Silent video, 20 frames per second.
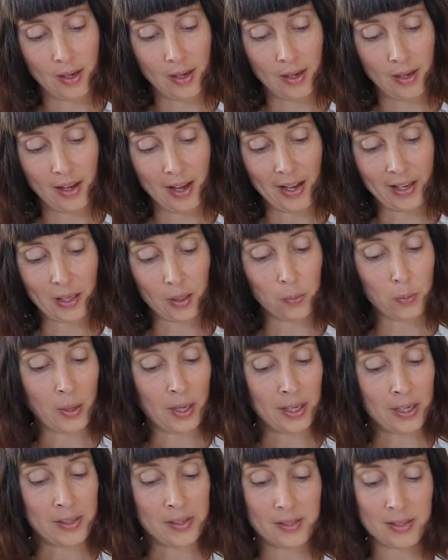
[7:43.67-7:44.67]
"I can well
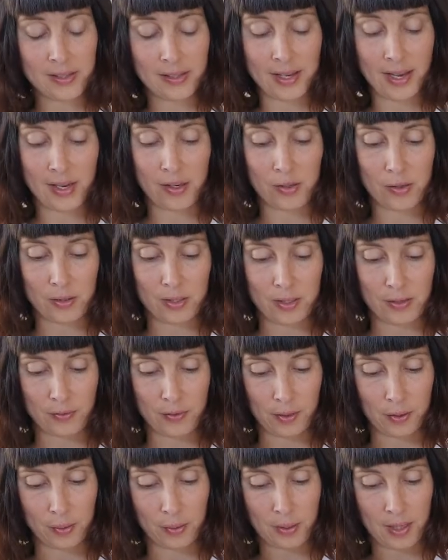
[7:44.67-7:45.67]
understand your
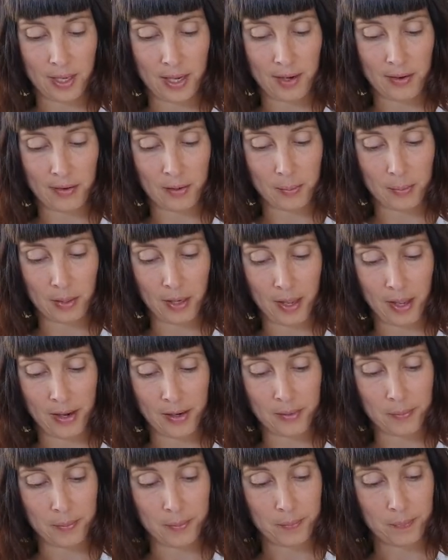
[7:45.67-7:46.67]
difficulty," he replied,
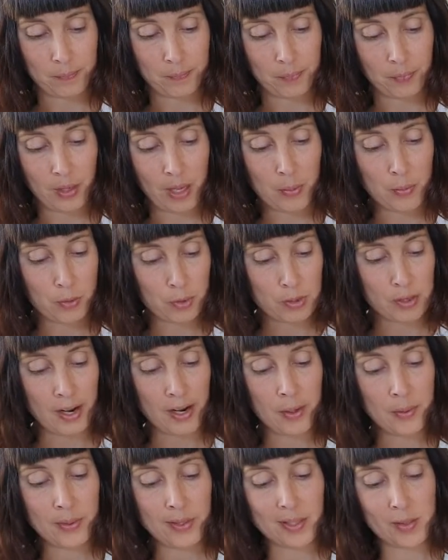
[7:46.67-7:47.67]
"and will try
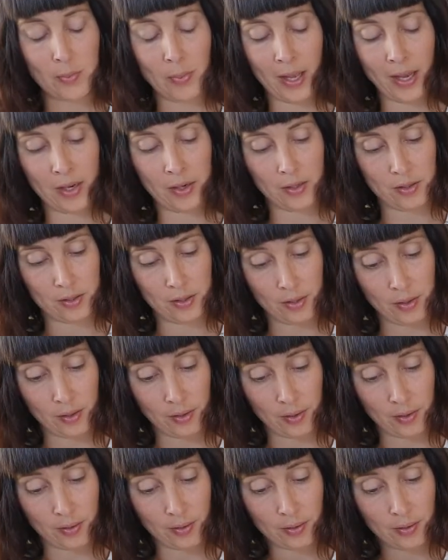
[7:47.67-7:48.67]
to explain it to you.
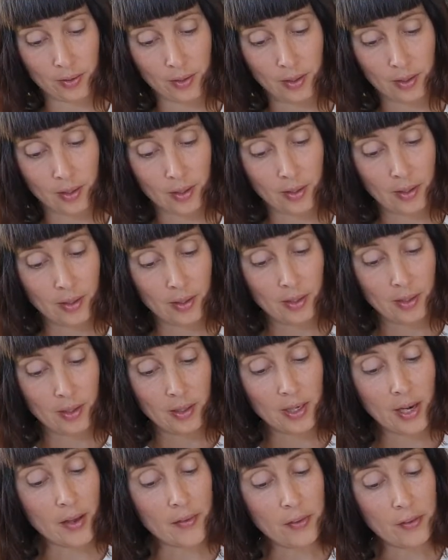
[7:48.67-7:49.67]

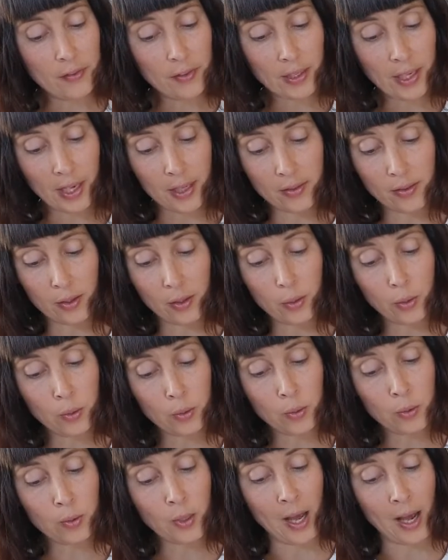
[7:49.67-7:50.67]
Never forget that
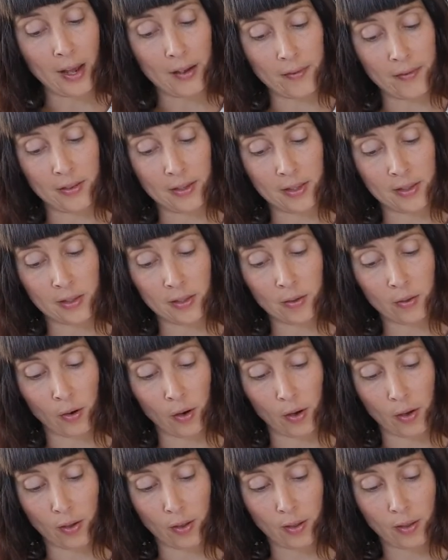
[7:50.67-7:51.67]
all life is a
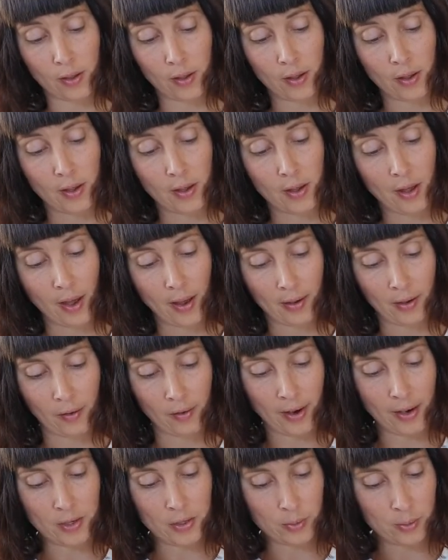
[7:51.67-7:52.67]
growth, a
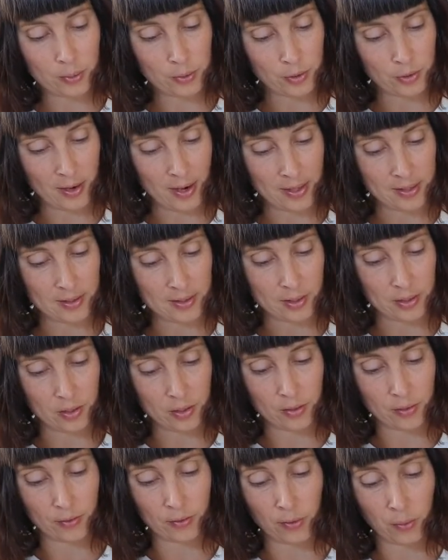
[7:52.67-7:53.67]
gradual
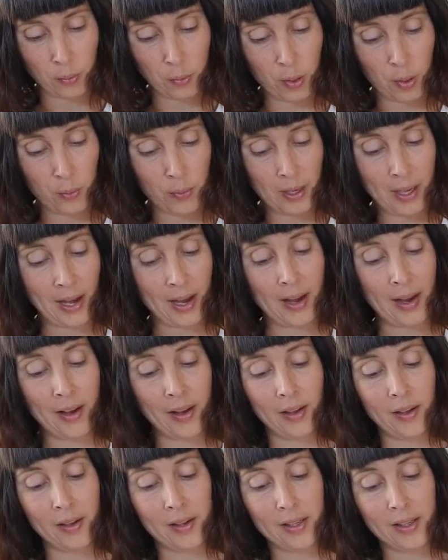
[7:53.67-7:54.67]
transition from what we are
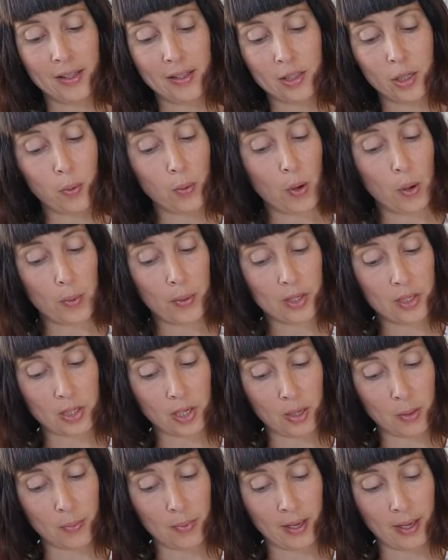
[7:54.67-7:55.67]
to what we
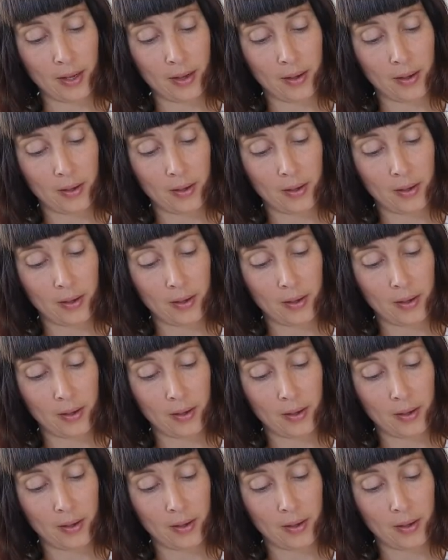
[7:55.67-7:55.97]
shall be,